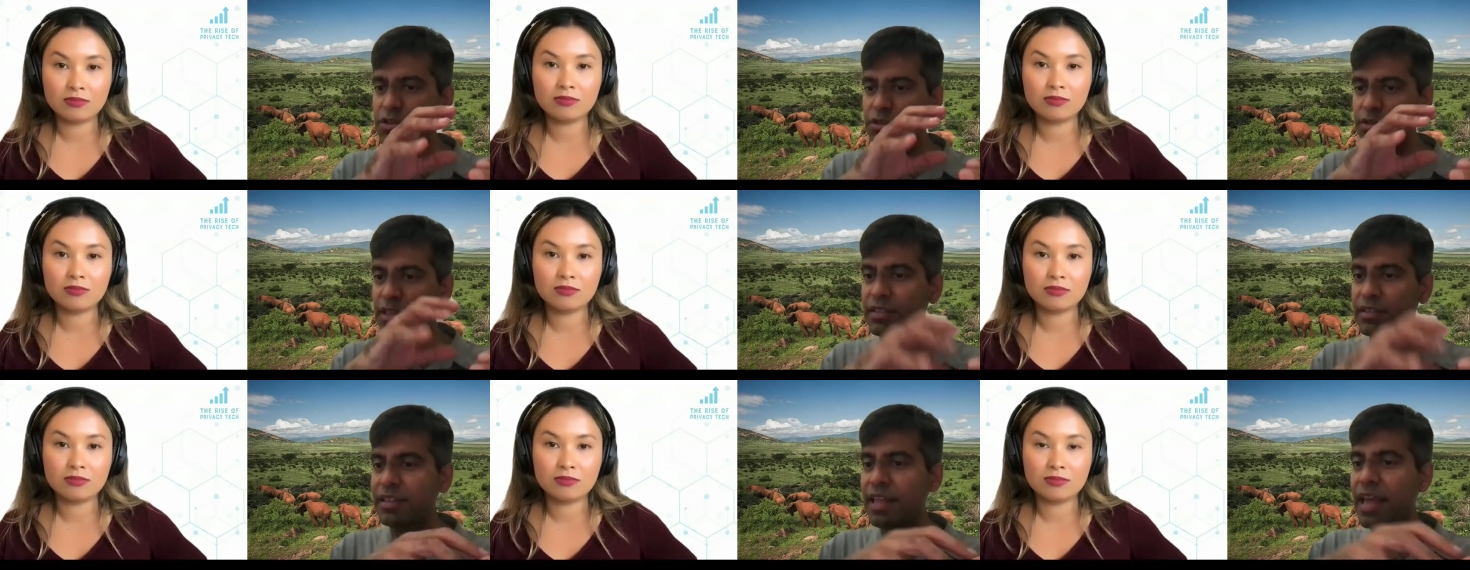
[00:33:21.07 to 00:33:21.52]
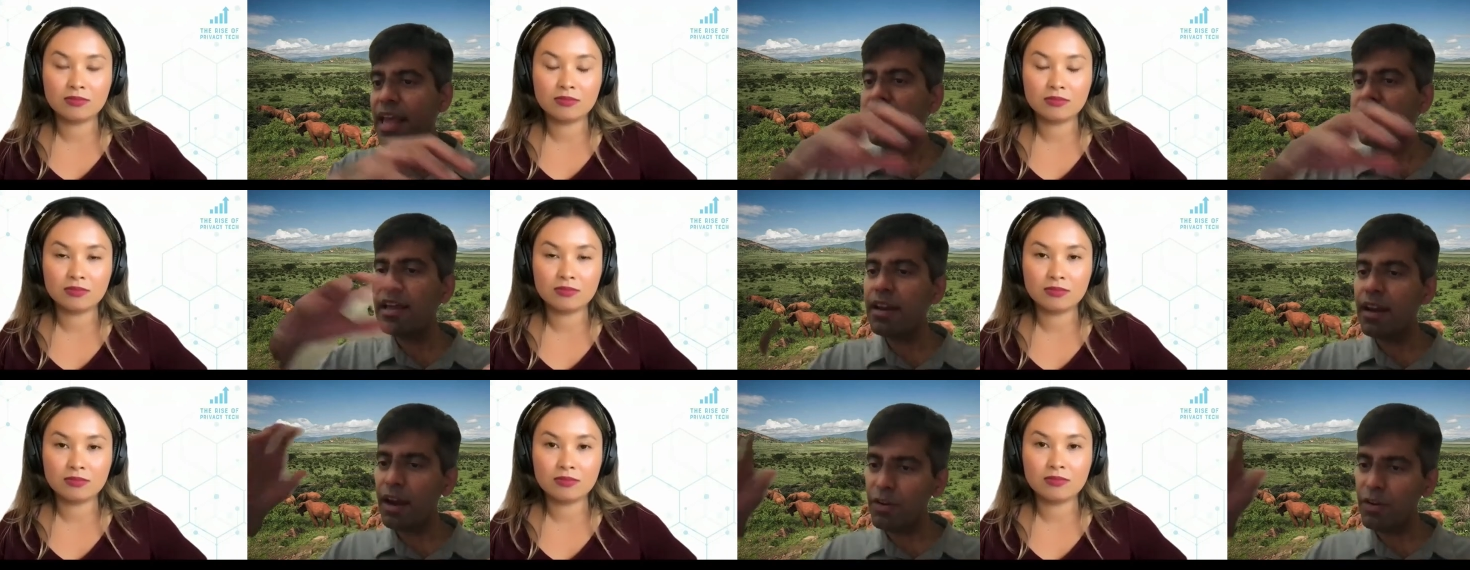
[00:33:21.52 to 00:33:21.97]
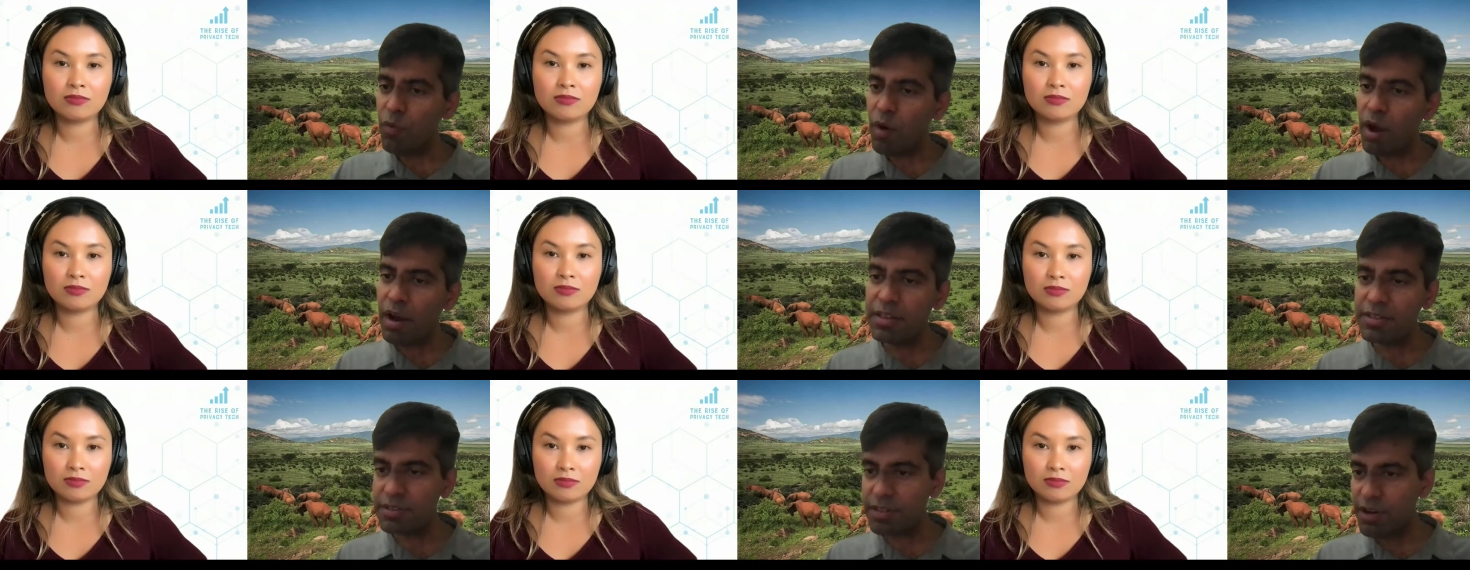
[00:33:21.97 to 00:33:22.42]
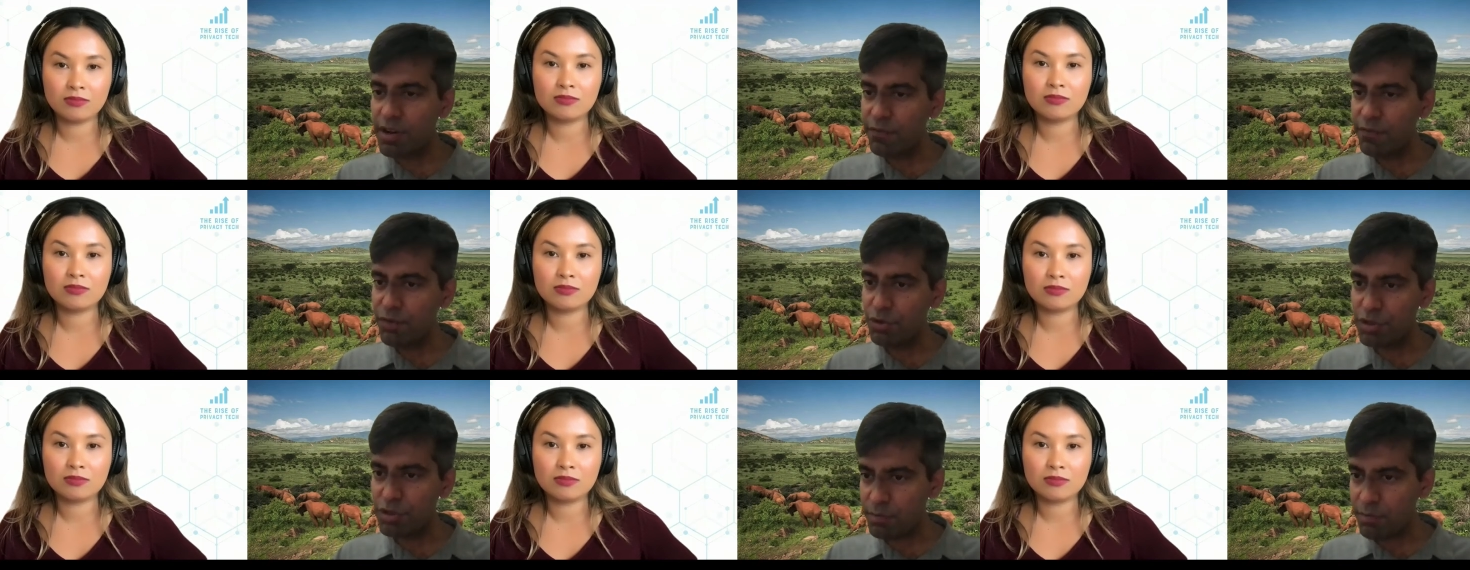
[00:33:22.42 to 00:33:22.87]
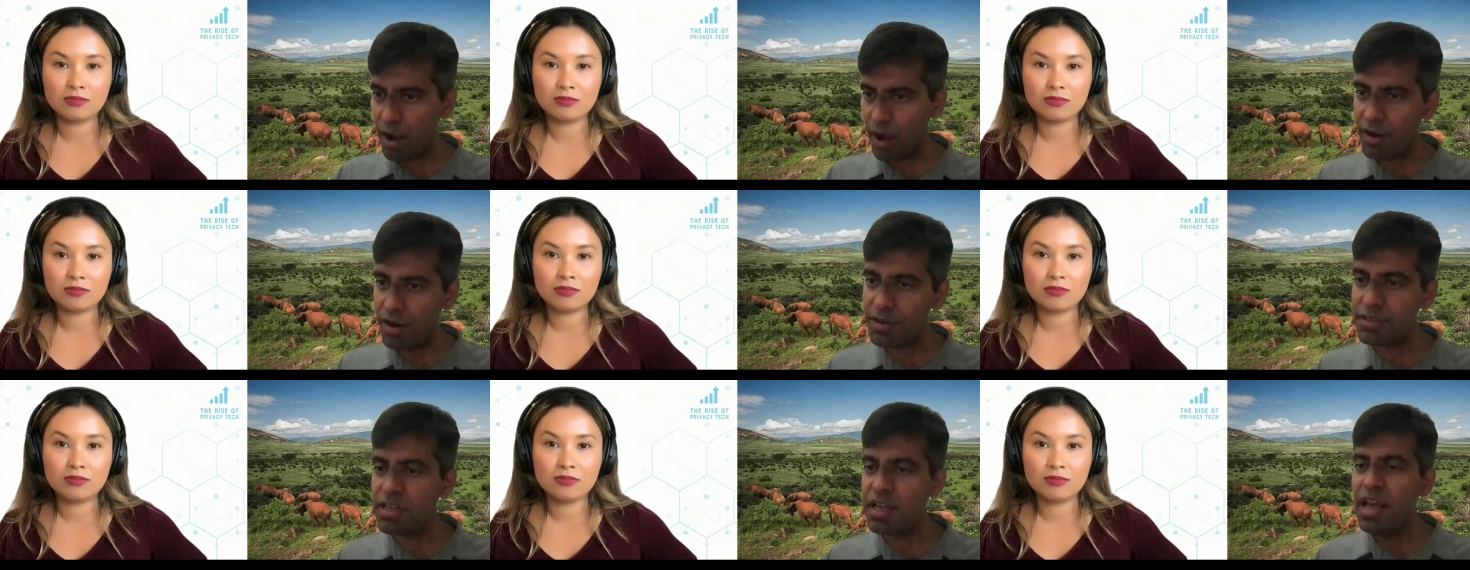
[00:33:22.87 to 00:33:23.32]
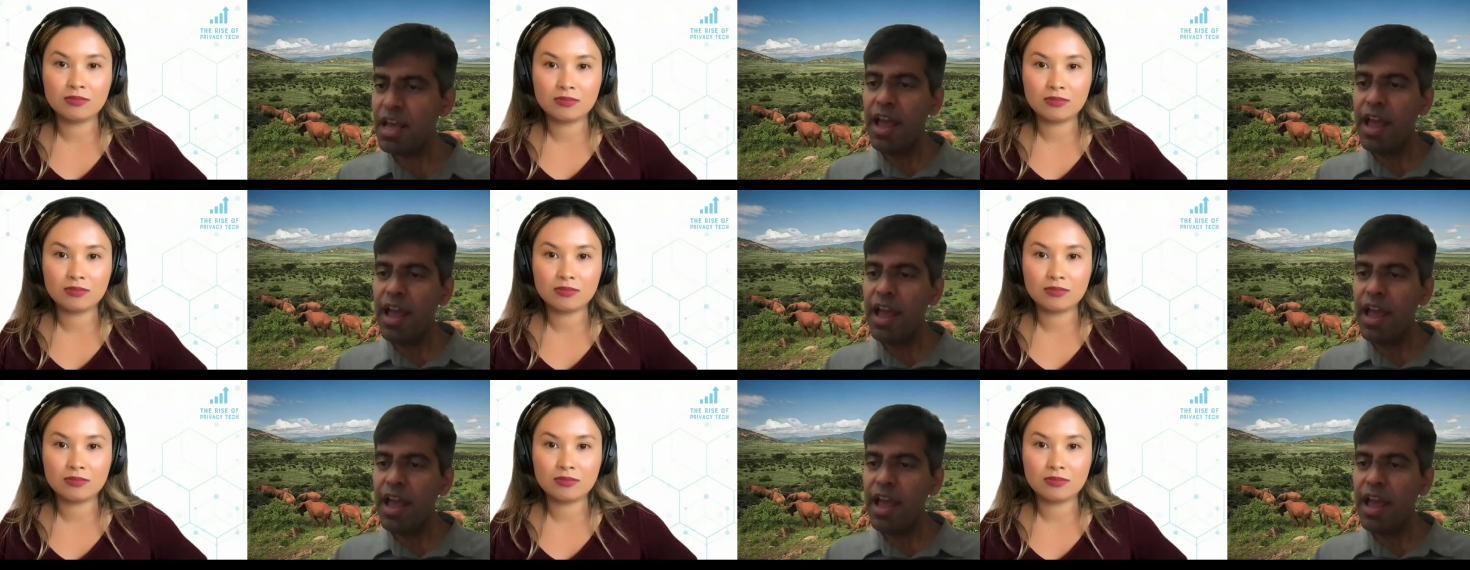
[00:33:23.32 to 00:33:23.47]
Speaker 1: so that they can advise their future buyers.